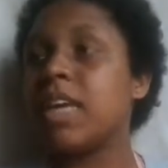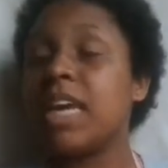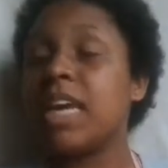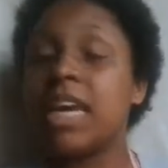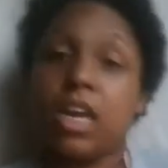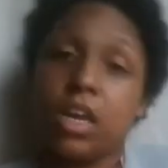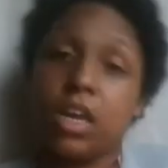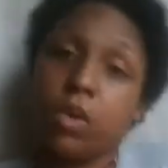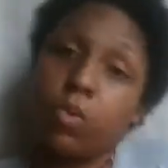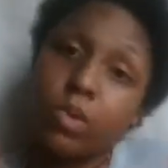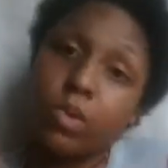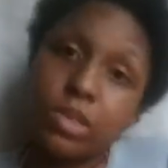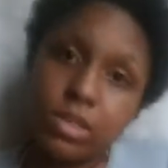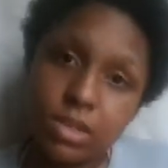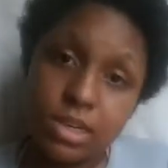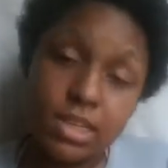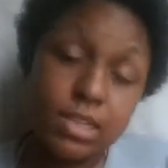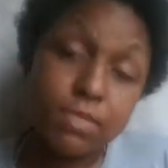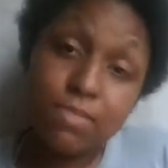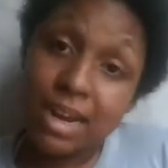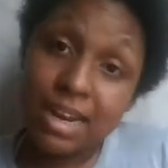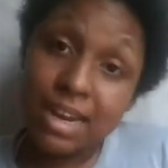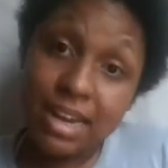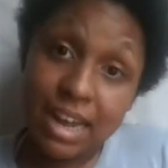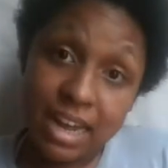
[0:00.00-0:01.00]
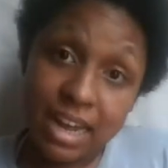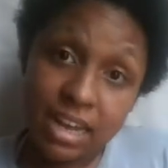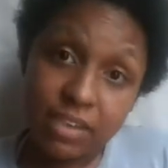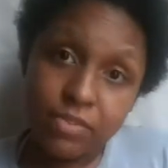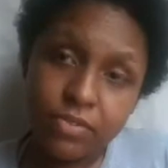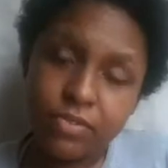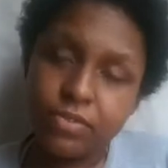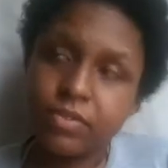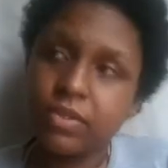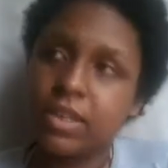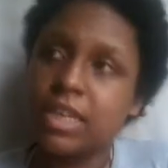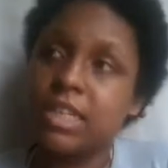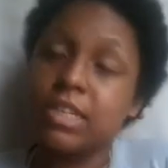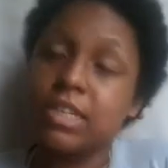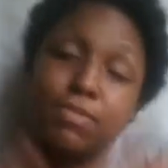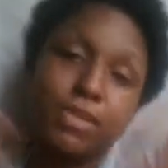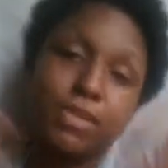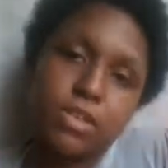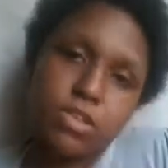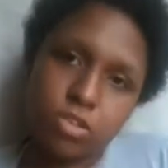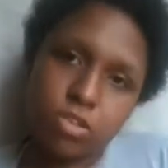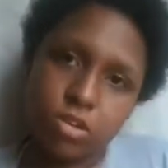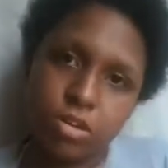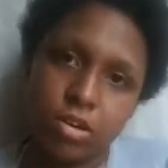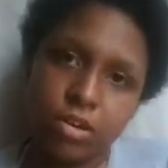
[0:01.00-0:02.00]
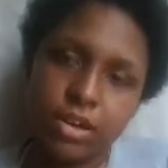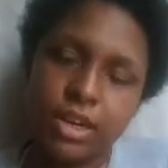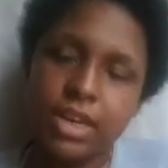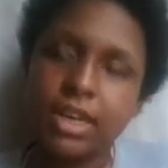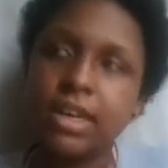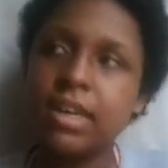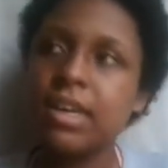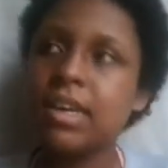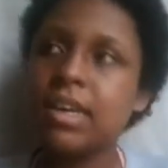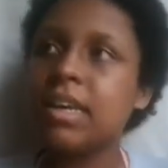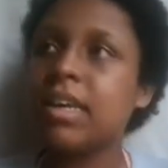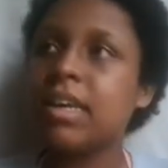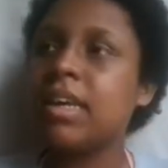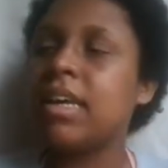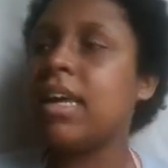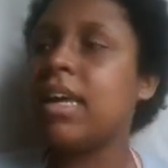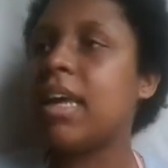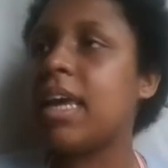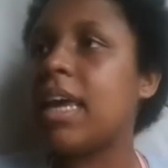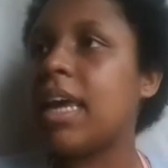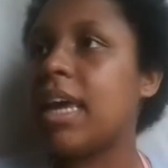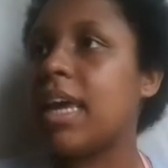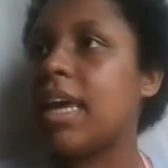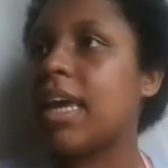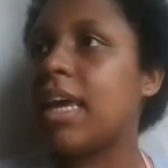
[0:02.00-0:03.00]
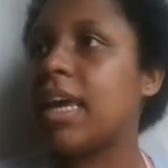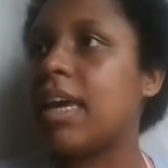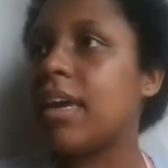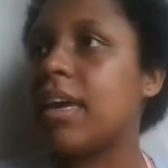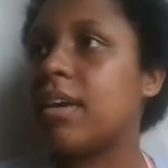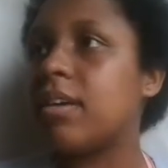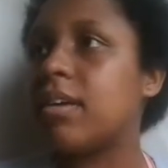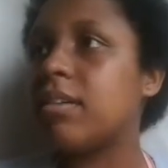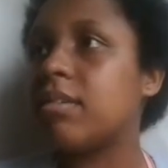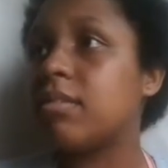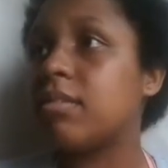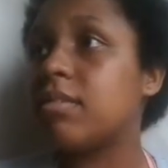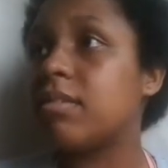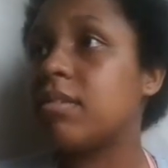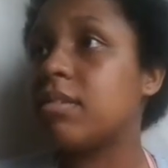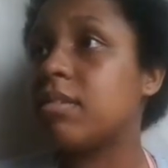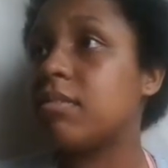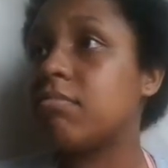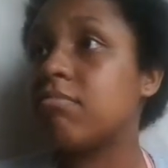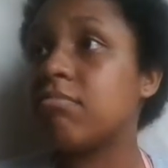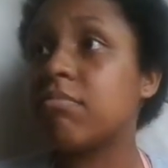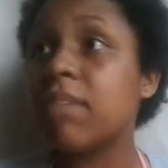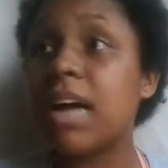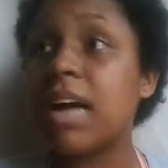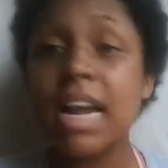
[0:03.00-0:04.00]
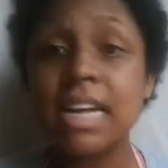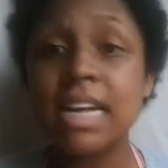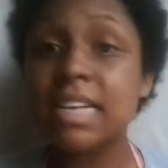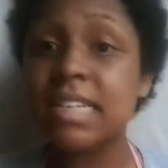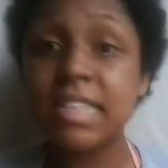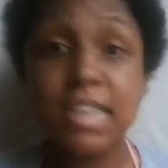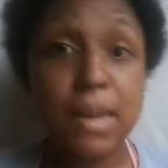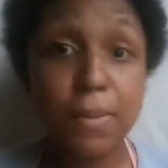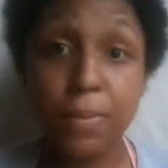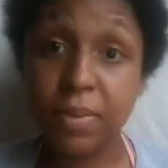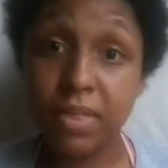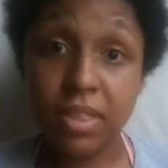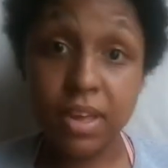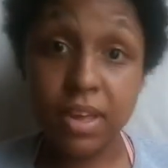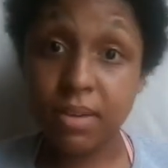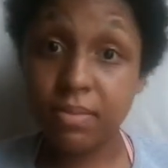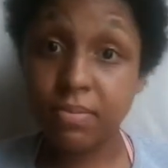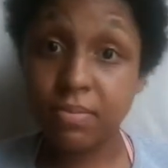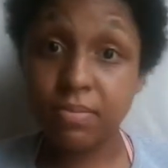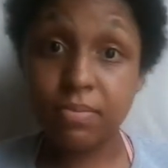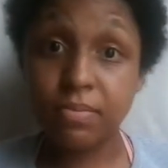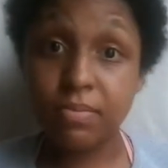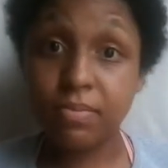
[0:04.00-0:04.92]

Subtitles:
It's my life, it's my story, and I accept that.